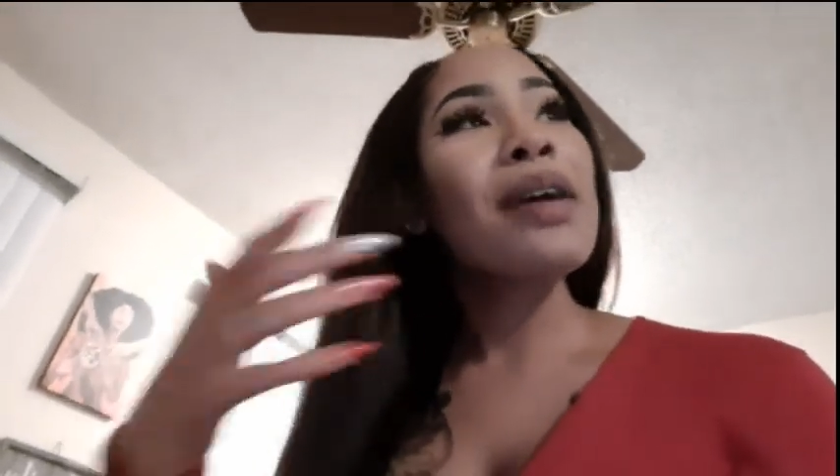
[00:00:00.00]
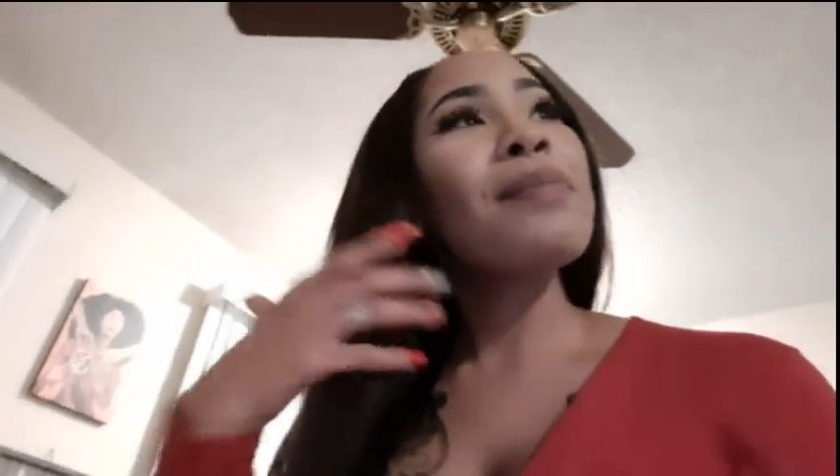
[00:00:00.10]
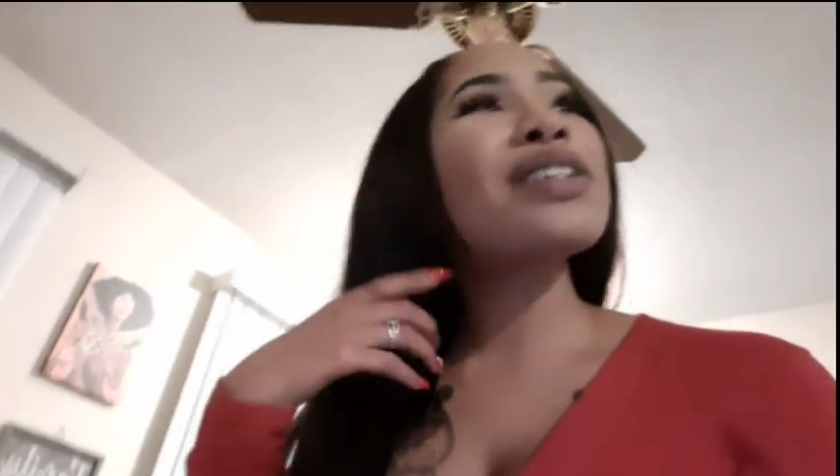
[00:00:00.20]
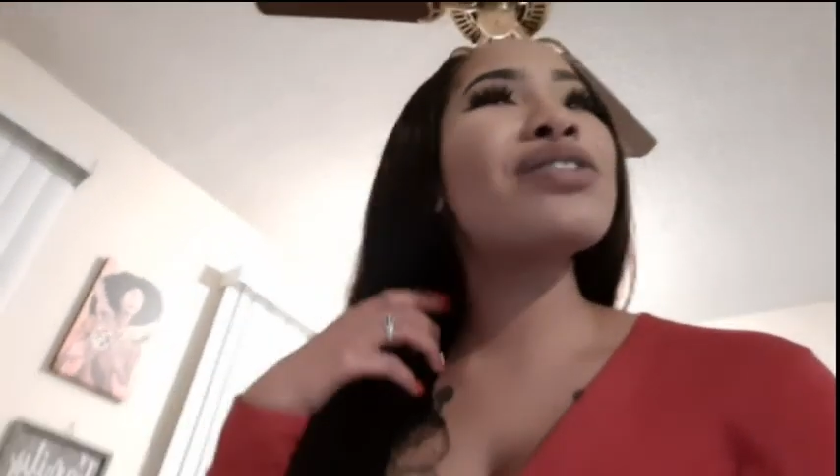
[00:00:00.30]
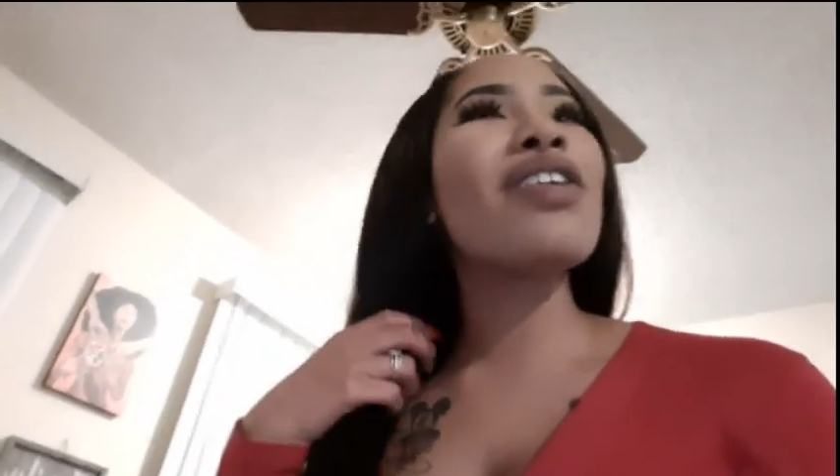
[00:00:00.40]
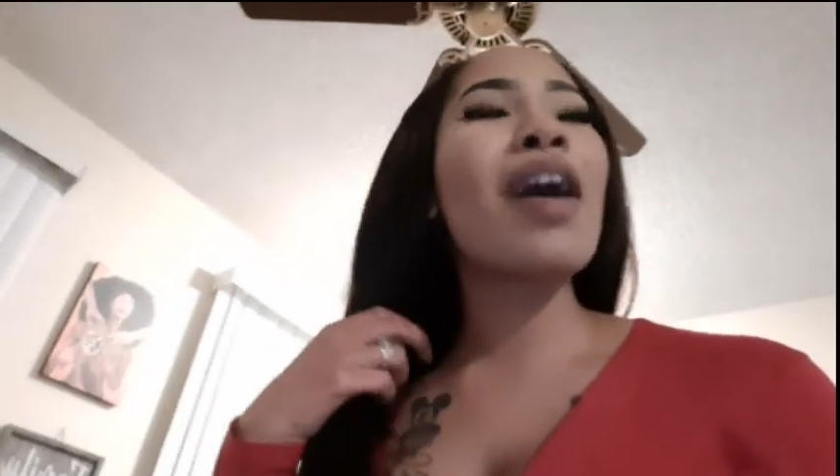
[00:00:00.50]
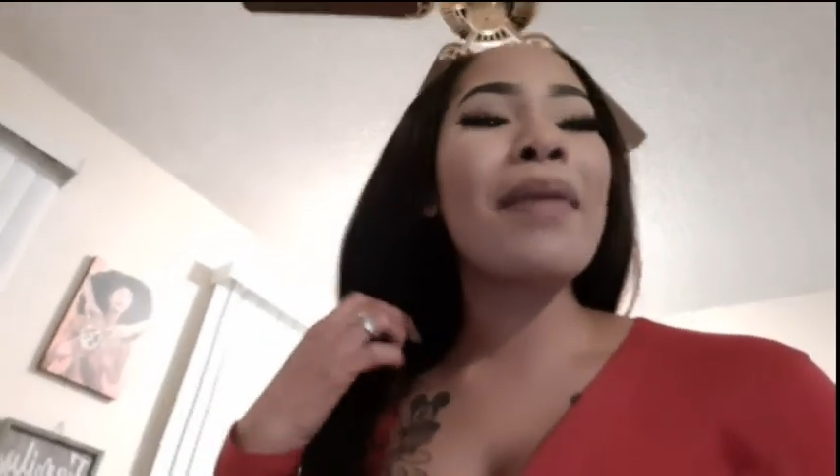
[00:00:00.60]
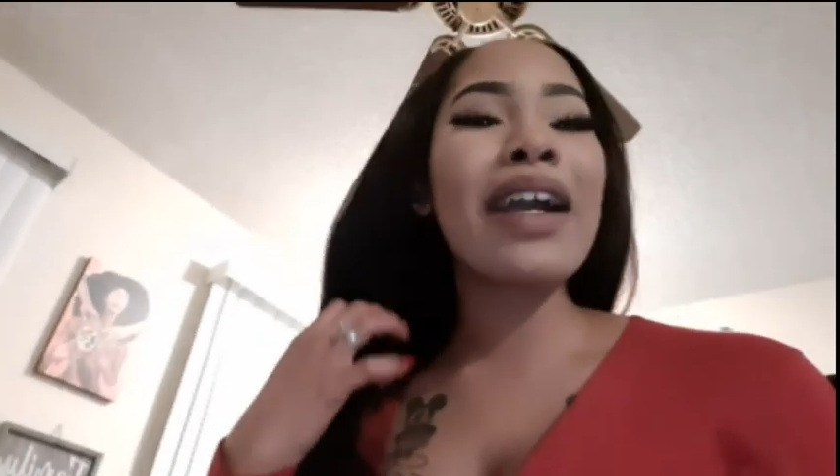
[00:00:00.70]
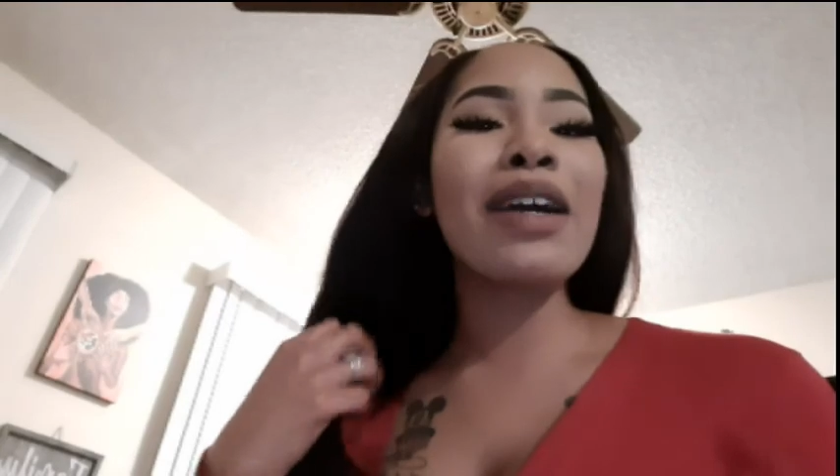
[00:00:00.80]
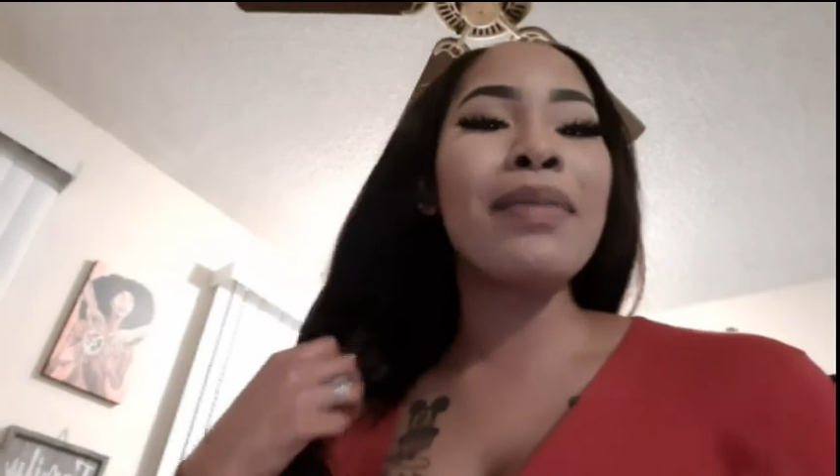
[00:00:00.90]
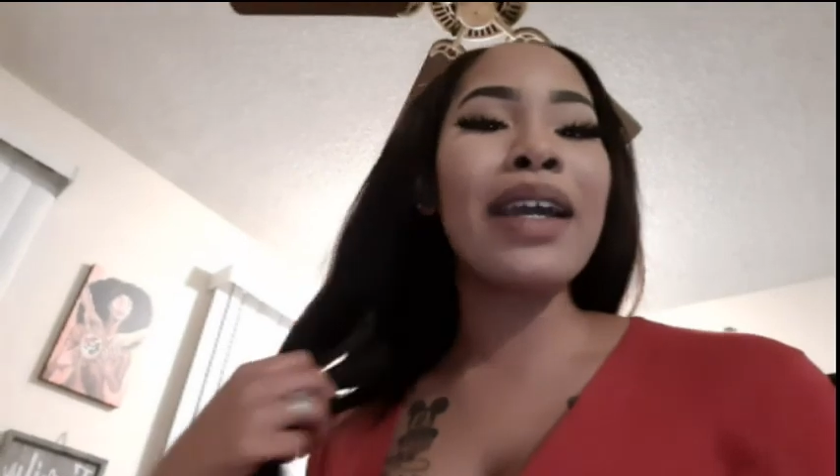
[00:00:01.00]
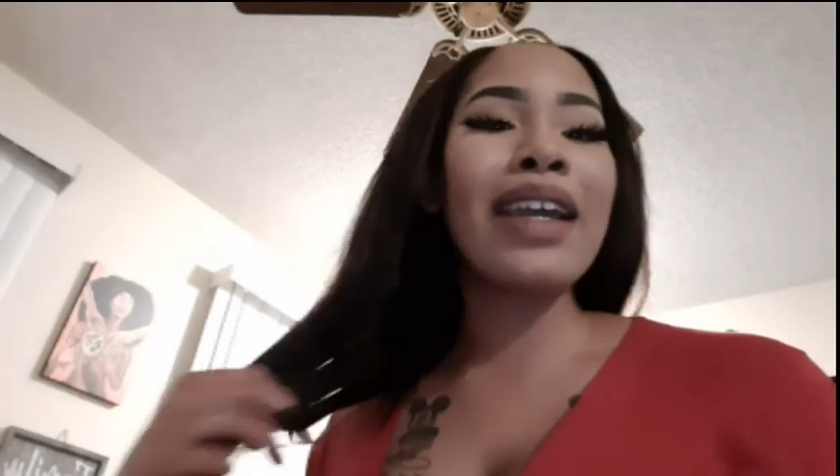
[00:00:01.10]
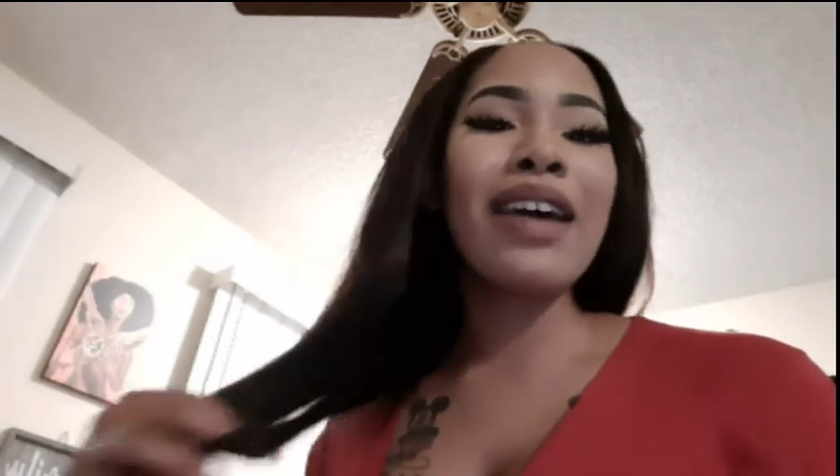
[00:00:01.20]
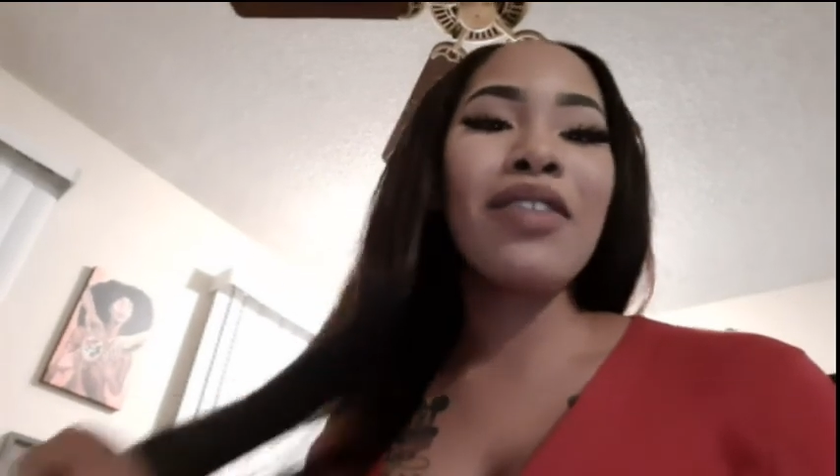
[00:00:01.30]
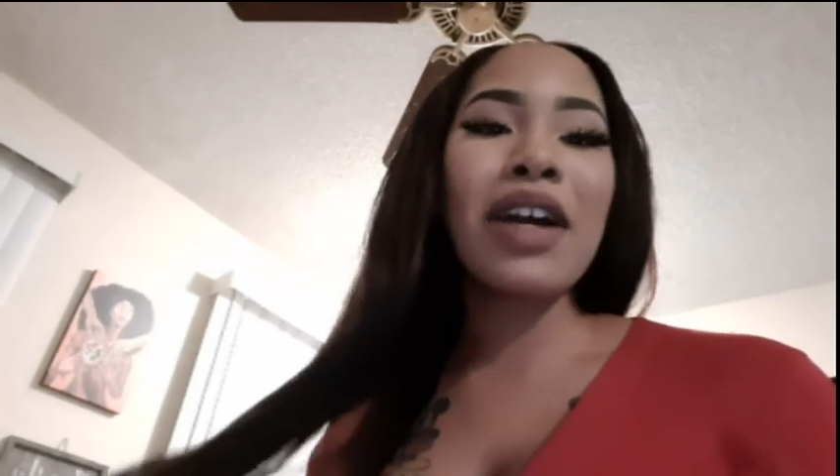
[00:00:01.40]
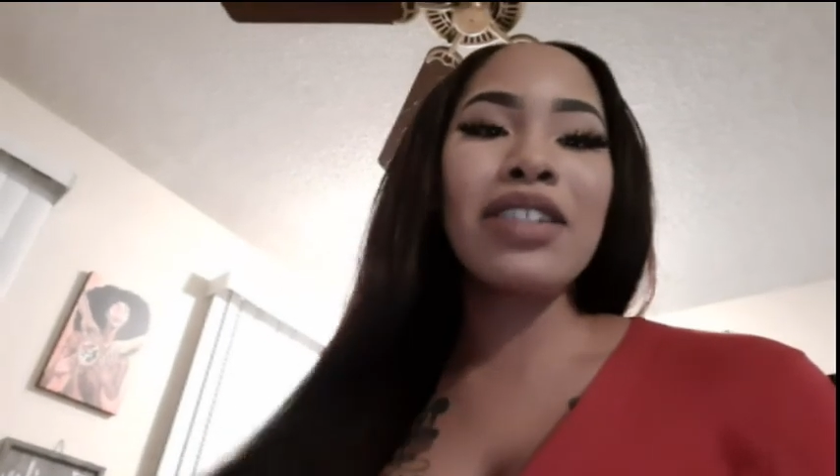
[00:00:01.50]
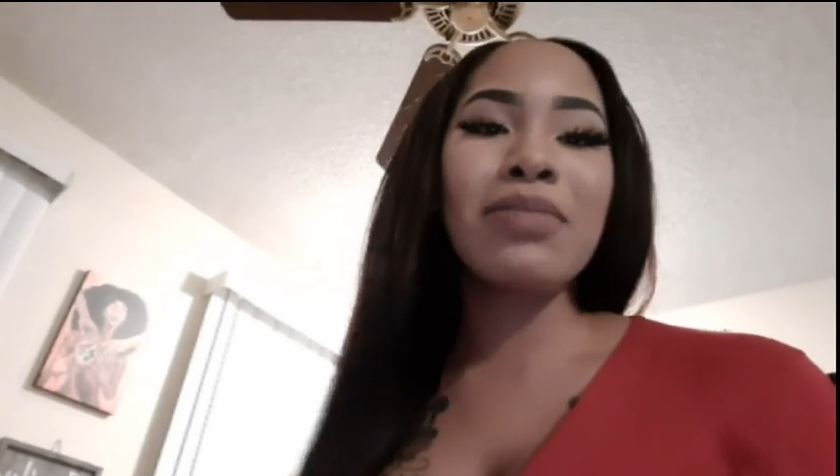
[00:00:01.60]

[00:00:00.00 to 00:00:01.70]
But you know, I might come back. Y'all know I just